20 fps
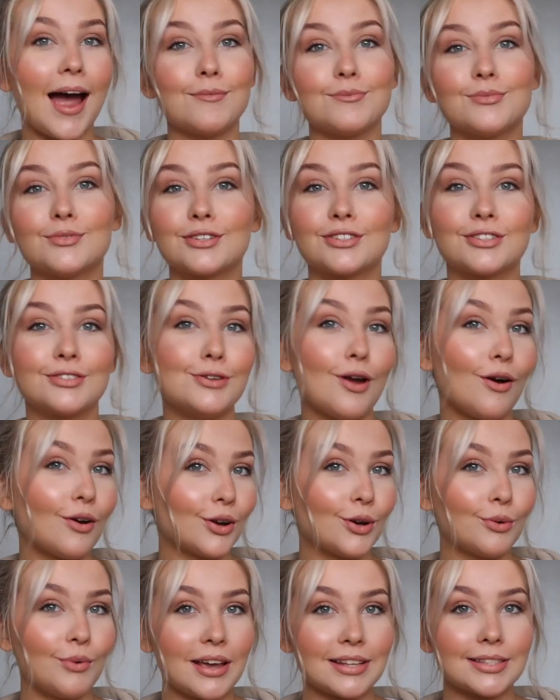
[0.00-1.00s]
I'm not
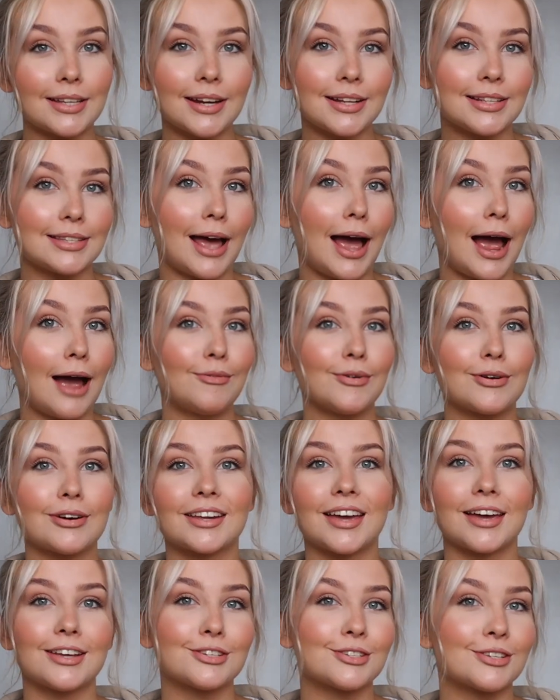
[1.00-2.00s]
going to waste any time. I'm going
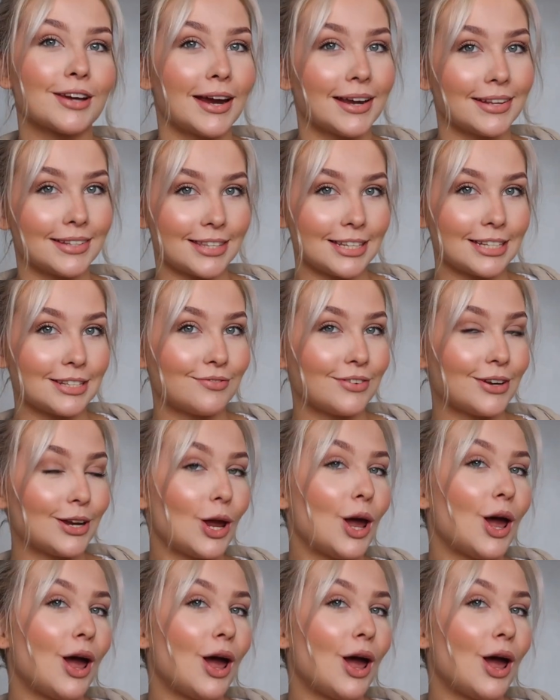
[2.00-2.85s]
to get straight into this video.